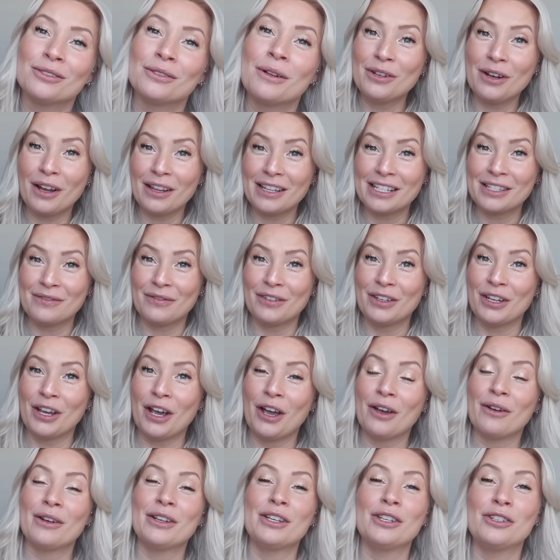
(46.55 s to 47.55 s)
If you like this video
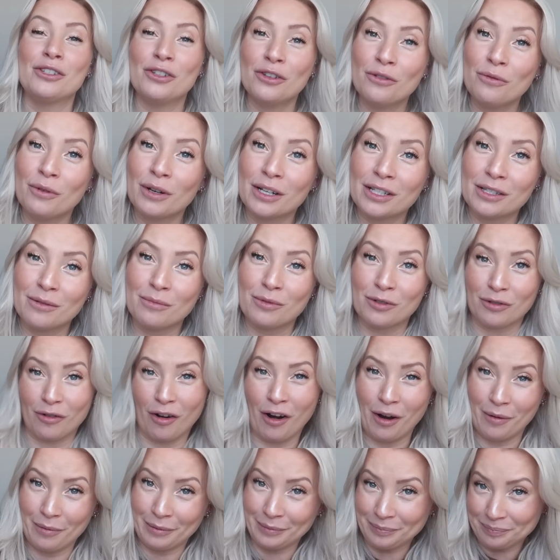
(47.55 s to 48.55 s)
and you do want to
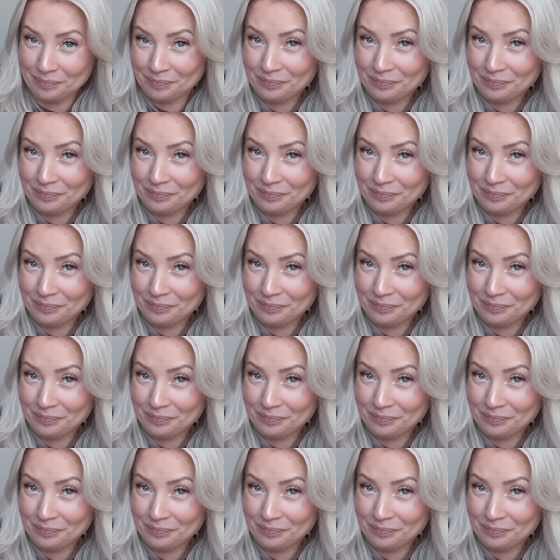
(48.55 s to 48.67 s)
subscribe,